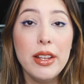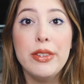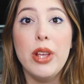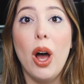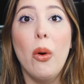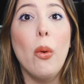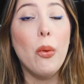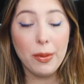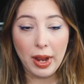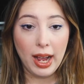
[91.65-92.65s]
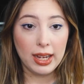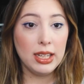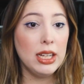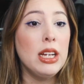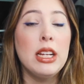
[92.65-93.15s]
So we're
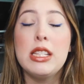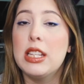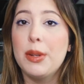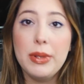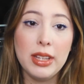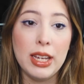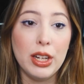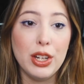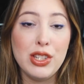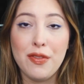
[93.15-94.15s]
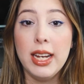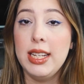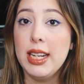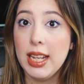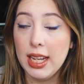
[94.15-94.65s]
back a little bit later. So I
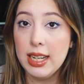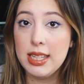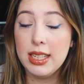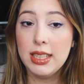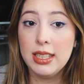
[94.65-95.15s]
did eat.